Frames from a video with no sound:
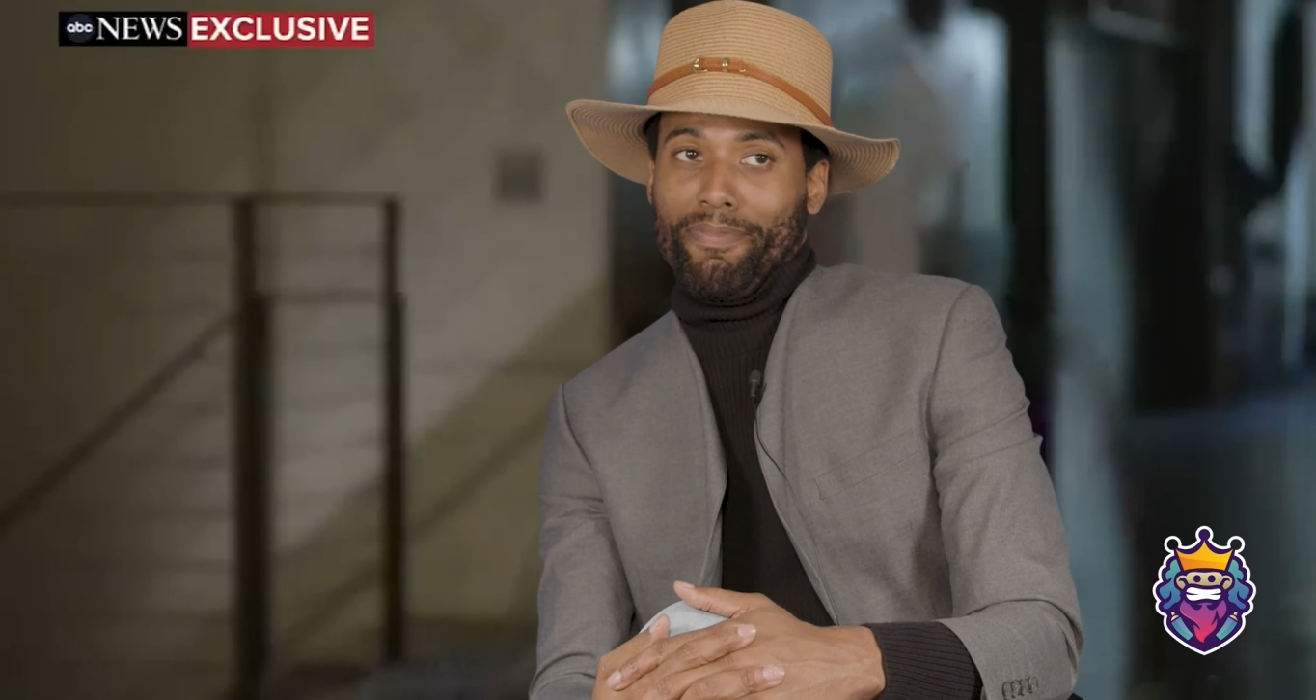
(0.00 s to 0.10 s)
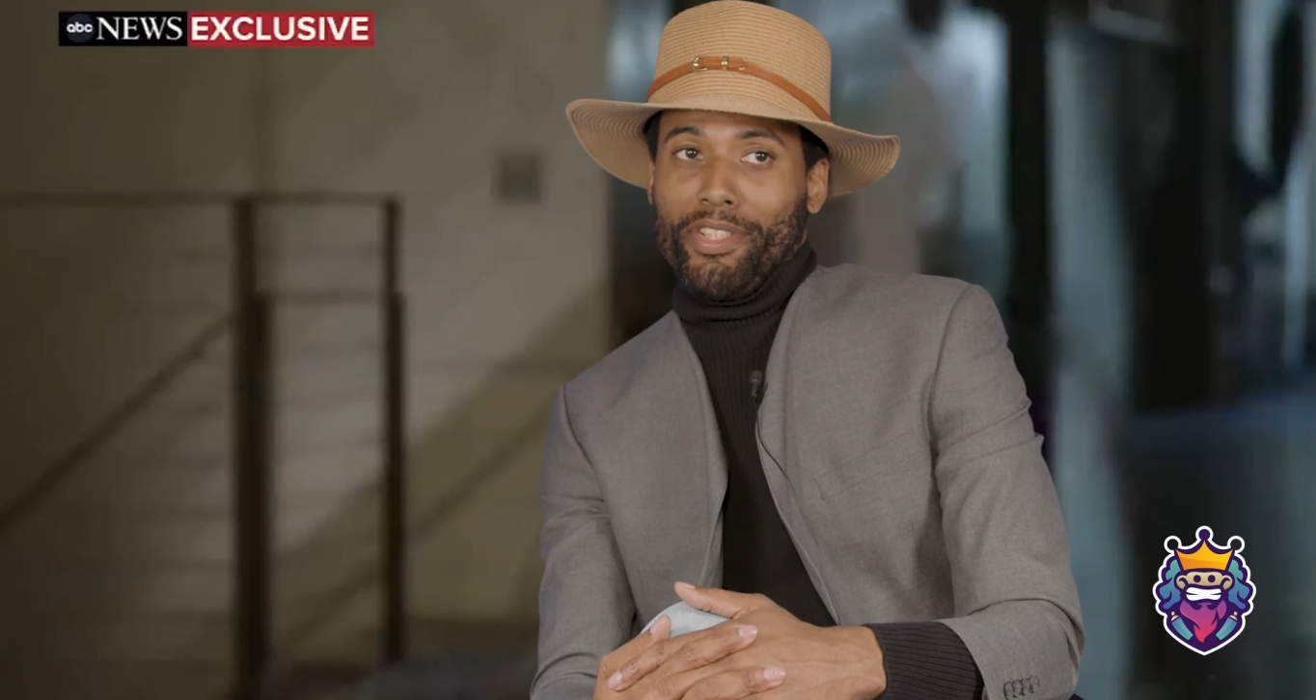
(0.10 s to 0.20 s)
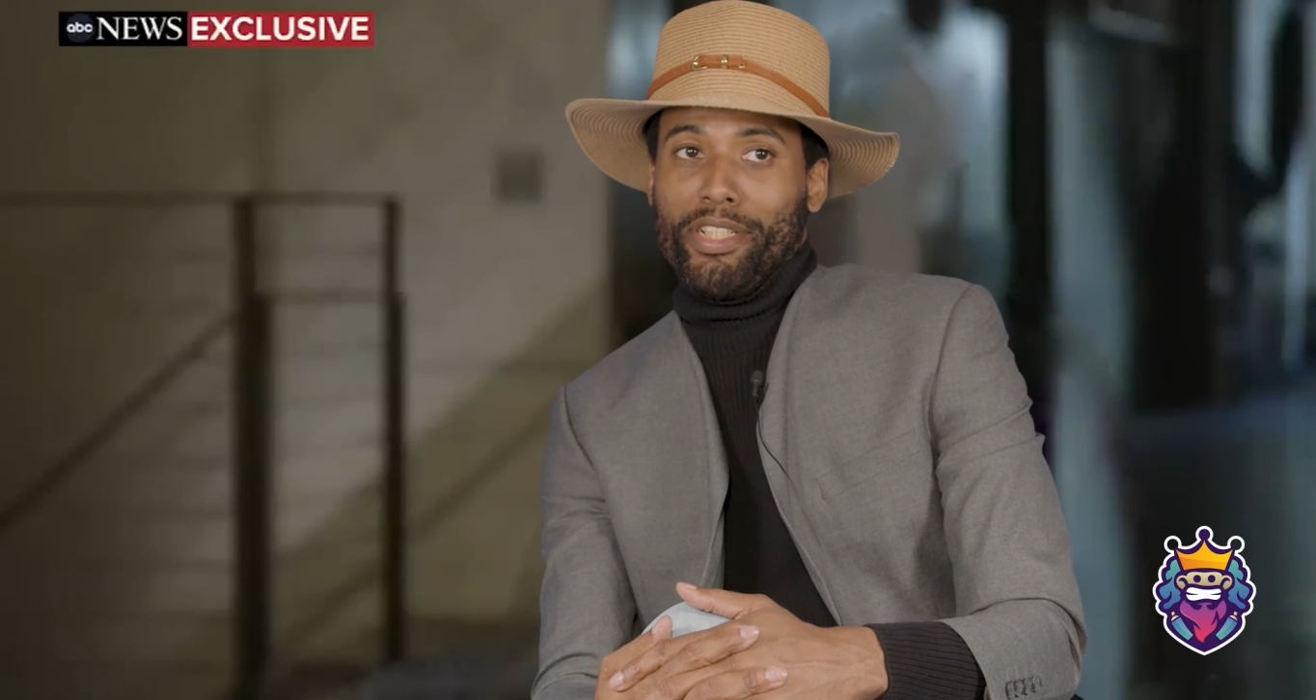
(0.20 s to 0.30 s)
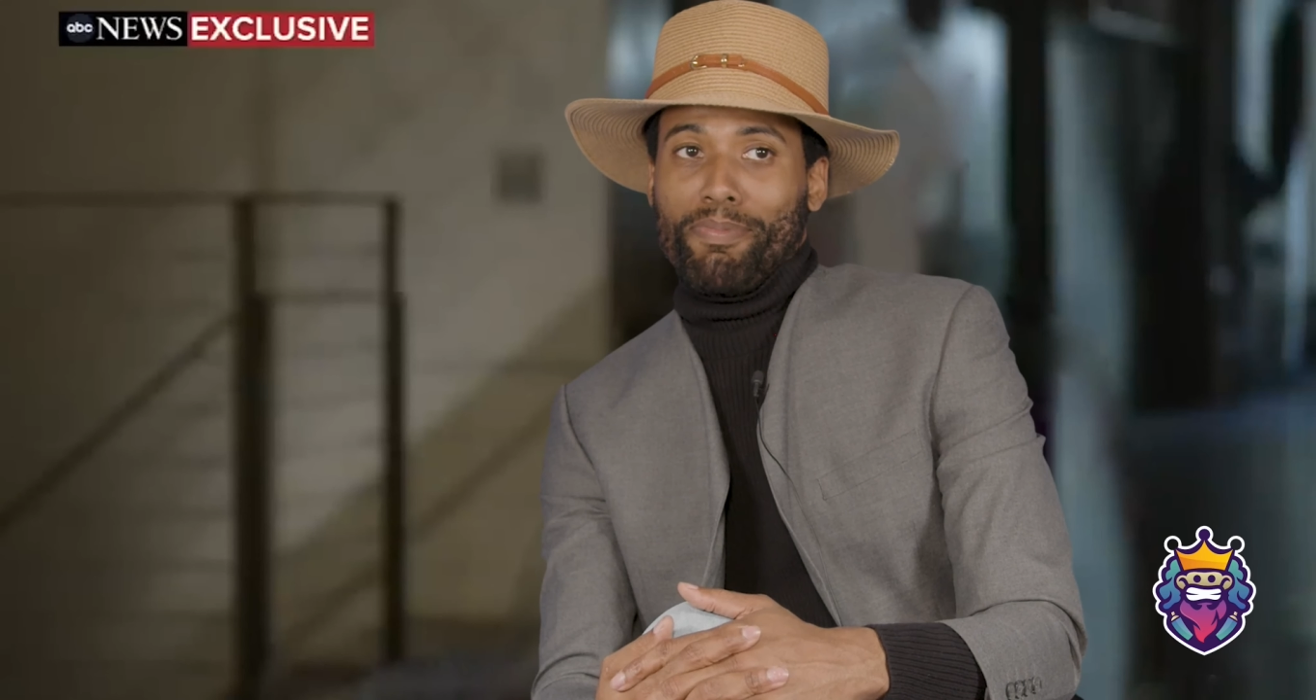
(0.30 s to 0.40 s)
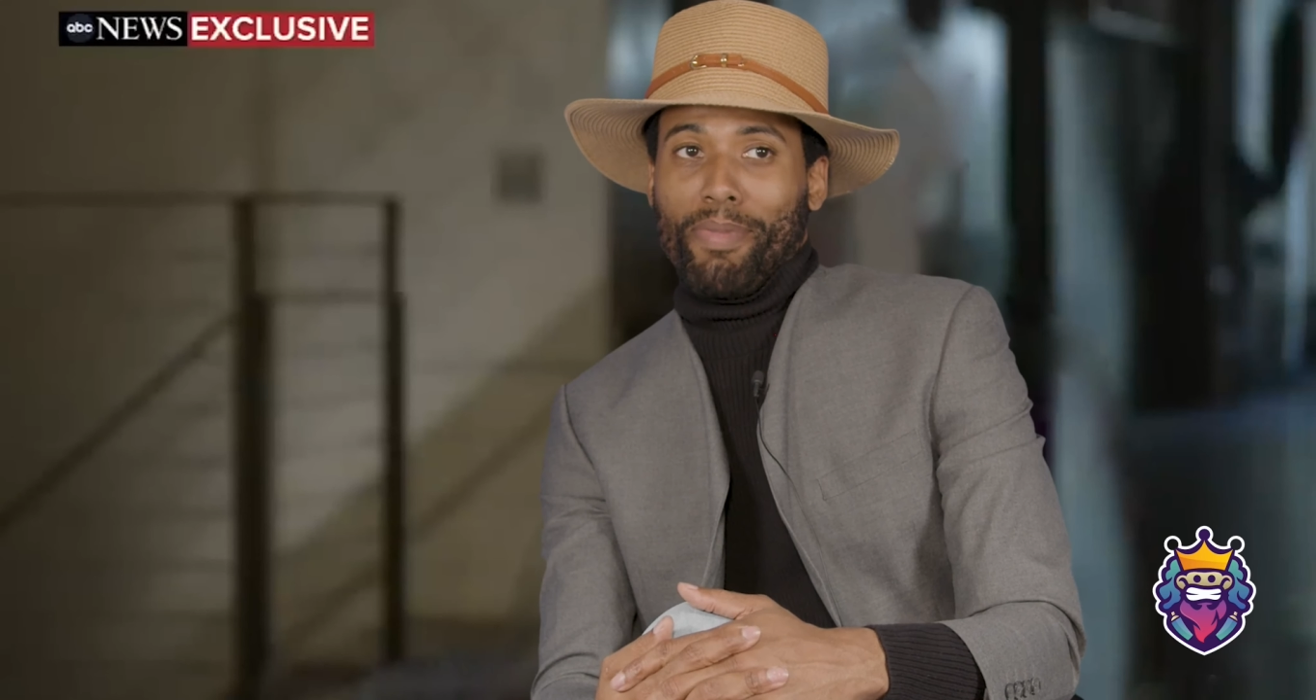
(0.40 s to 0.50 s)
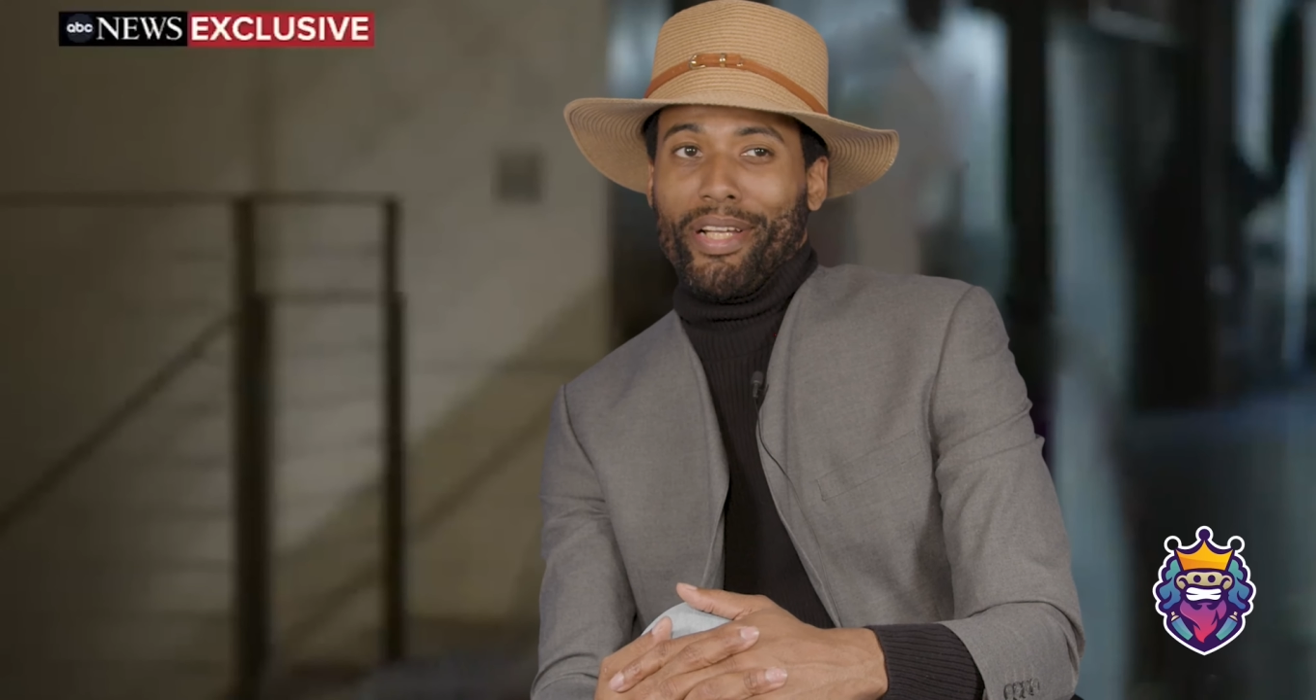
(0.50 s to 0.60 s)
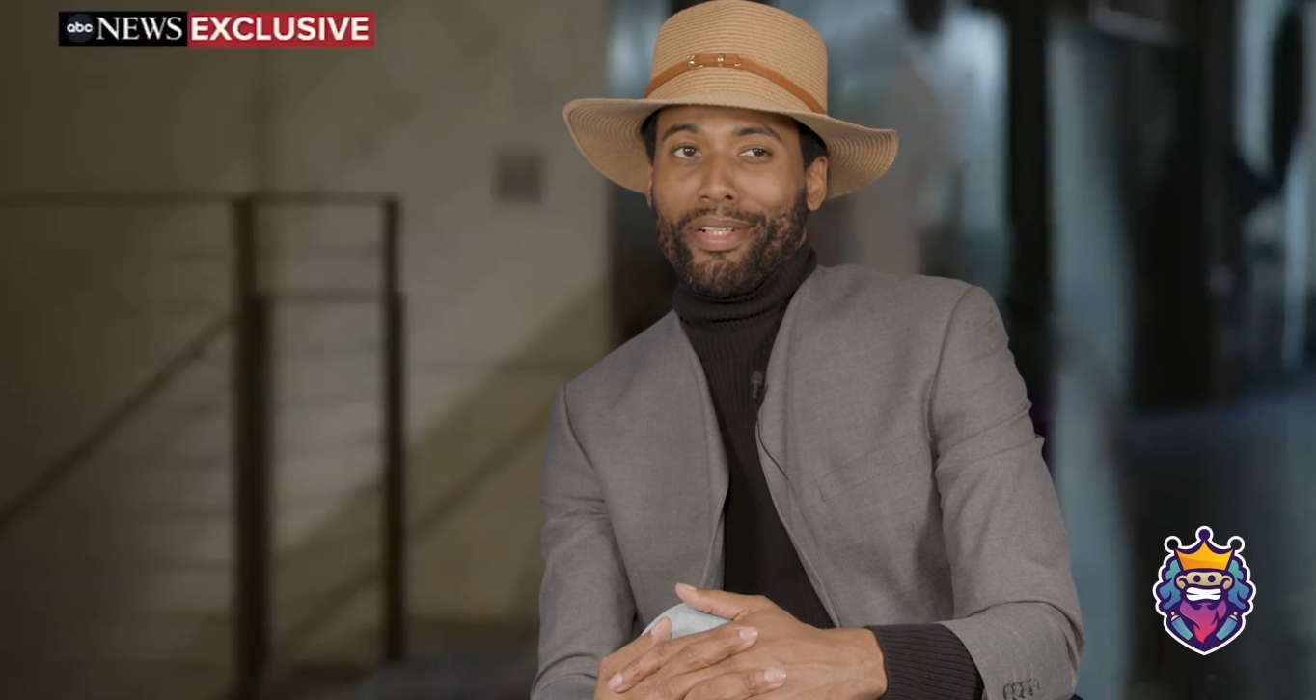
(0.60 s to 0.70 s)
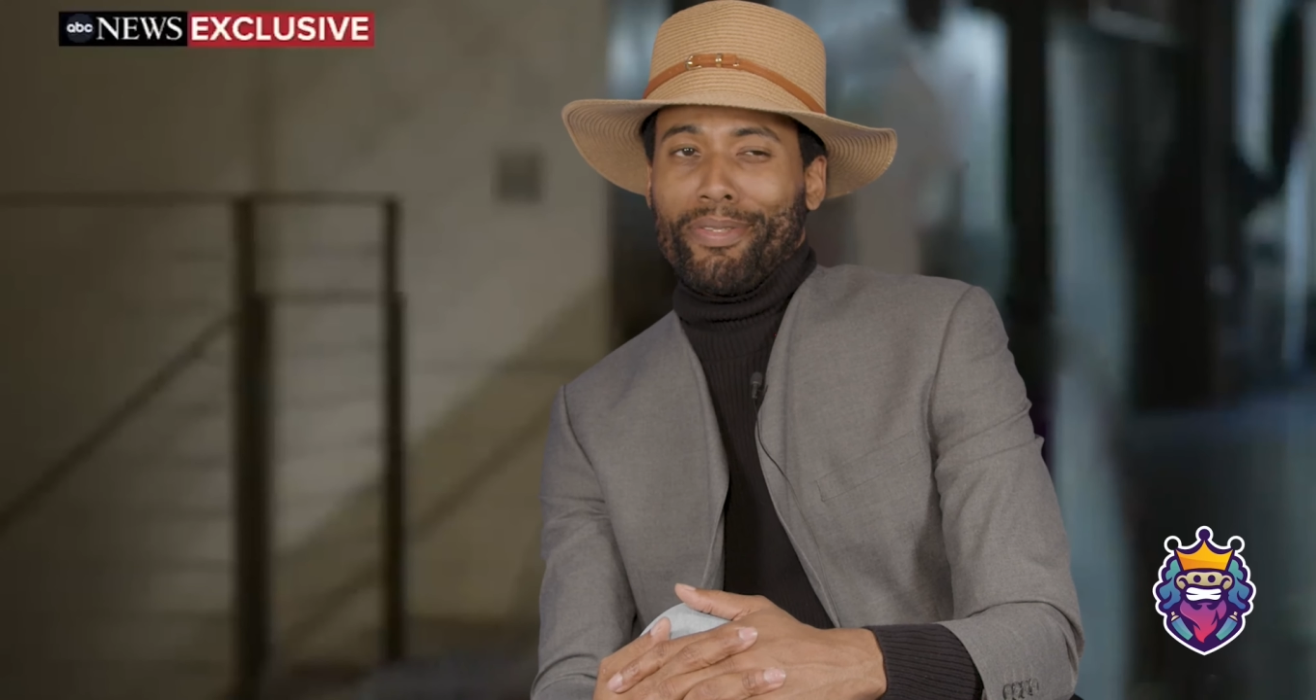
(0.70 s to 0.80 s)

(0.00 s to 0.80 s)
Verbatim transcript: She's my